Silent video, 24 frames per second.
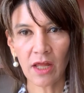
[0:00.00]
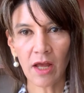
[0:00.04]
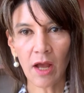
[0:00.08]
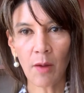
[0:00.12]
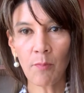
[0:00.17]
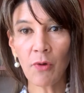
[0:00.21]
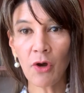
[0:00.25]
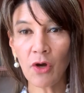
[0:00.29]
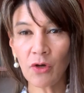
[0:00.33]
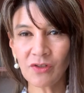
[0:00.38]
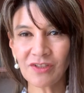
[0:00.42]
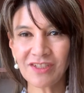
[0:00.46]

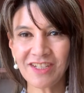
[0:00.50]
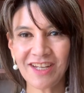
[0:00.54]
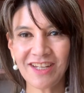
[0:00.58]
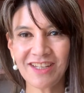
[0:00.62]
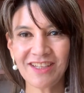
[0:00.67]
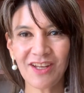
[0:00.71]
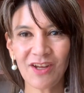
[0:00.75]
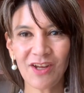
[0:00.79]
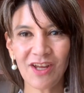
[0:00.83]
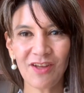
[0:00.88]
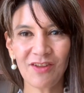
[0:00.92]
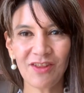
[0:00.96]
among
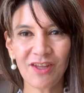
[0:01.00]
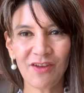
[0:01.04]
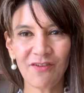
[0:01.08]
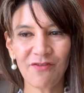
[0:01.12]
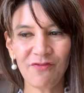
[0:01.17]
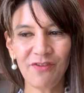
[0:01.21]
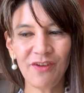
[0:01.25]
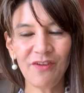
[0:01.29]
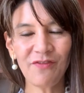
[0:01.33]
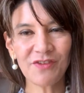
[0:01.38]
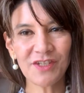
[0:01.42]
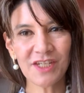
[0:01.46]
the
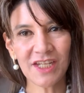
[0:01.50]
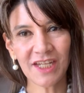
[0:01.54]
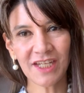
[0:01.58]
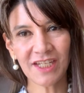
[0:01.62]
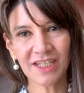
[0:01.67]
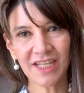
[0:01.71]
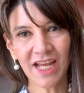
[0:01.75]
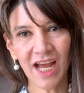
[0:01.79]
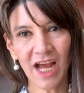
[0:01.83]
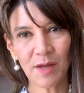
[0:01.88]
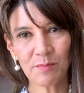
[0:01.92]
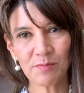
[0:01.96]

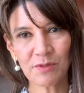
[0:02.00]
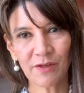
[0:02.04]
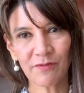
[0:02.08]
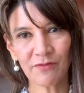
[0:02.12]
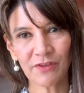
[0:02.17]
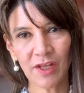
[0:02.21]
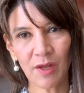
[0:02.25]
15 types of